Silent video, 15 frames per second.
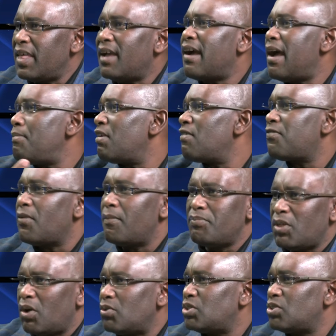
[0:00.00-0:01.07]
coming from
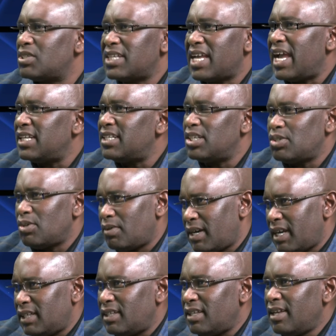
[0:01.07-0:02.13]
those societies
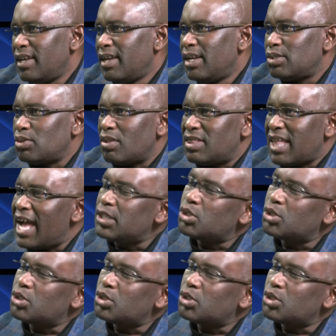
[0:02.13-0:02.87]
already. So that's